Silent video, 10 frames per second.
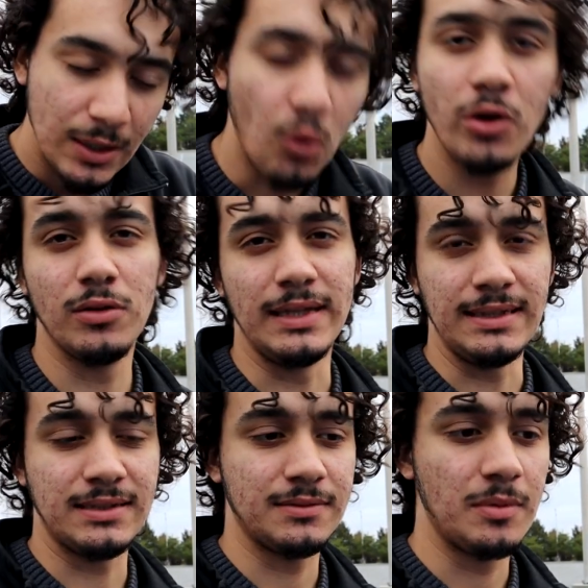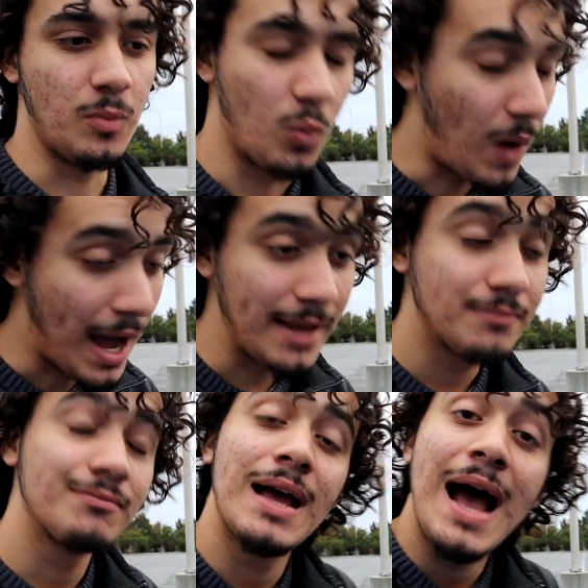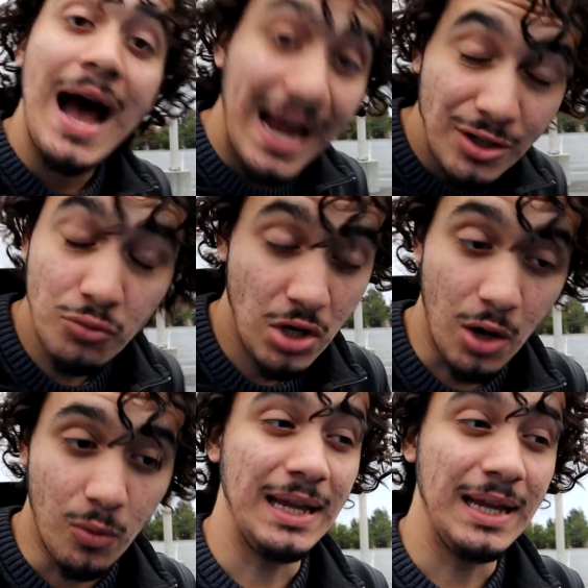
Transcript: oil leaks. Why? I don't know.